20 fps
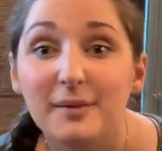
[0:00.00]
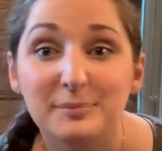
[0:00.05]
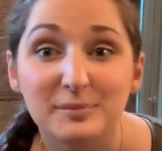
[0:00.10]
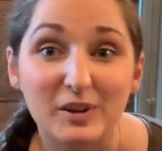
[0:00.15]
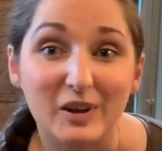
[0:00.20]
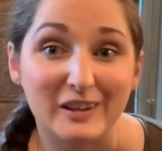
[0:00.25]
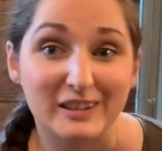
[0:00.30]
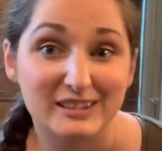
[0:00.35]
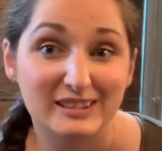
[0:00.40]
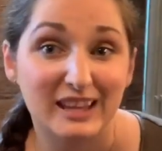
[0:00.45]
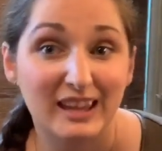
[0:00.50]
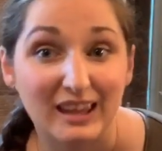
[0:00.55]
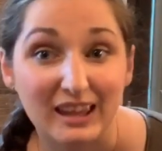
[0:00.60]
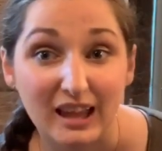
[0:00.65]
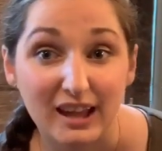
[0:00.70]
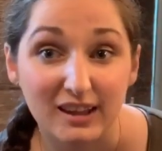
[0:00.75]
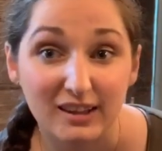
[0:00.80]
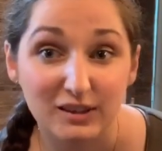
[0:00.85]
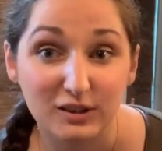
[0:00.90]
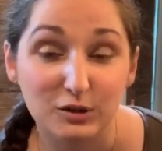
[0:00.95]
I'm not saying
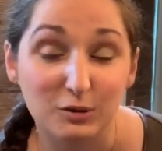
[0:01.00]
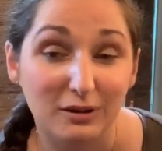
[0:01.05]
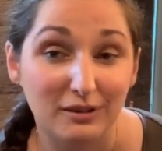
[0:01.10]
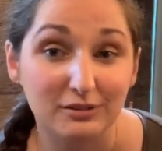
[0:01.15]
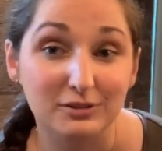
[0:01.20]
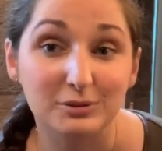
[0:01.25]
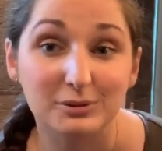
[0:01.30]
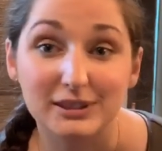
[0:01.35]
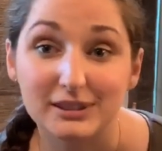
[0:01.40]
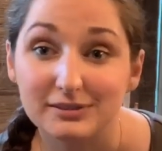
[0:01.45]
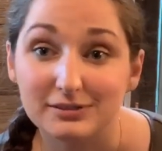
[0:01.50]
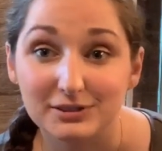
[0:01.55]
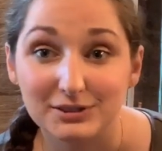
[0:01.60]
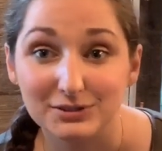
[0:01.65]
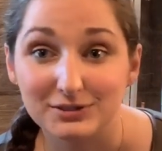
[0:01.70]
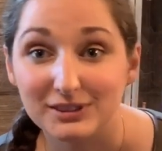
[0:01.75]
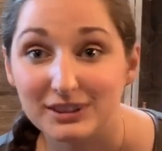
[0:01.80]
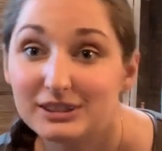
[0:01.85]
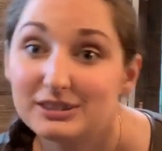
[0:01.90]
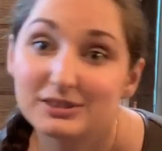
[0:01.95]
it, you have to wear a full
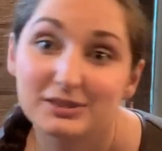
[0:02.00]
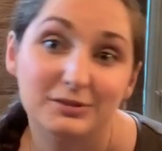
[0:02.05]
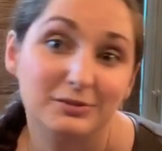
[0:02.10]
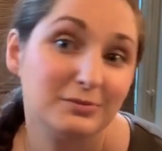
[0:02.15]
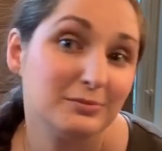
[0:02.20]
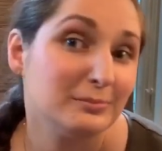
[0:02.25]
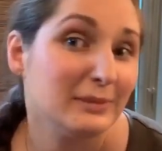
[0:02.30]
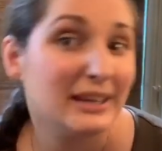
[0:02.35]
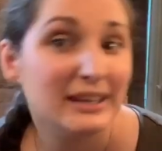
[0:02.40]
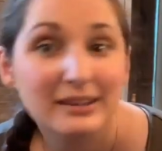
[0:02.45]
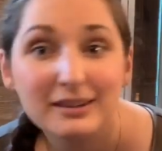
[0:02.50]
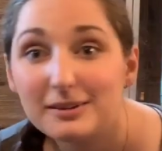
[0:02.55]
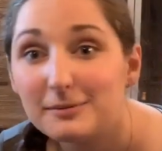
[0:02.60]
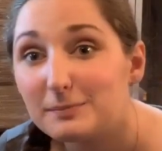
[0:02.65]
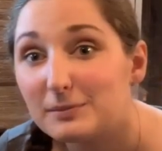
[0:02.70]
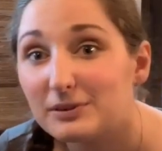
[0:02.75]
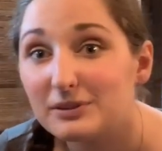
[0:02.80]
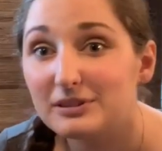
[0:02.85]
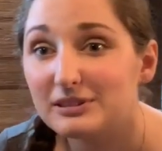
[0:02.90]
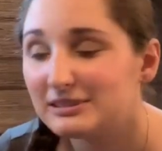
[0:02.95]
face of makeup
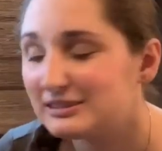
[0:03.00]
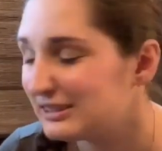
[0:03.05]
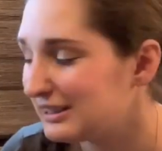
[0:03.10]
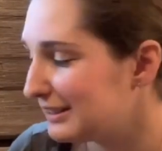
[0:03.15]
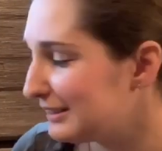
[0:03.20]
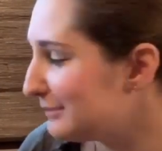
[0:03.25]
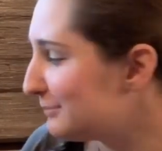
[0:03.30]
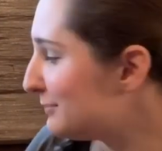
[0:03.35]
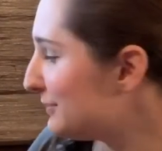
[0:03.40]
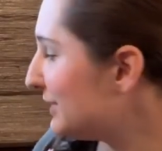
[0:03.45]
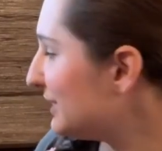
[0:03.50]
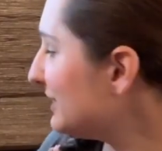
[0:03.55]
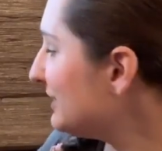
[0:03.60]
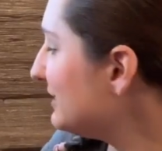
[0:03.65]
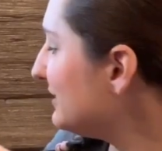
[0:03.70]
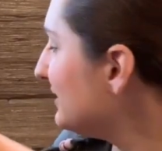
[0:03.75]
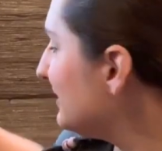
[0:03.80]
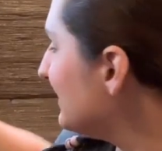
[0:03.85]
all the time, but,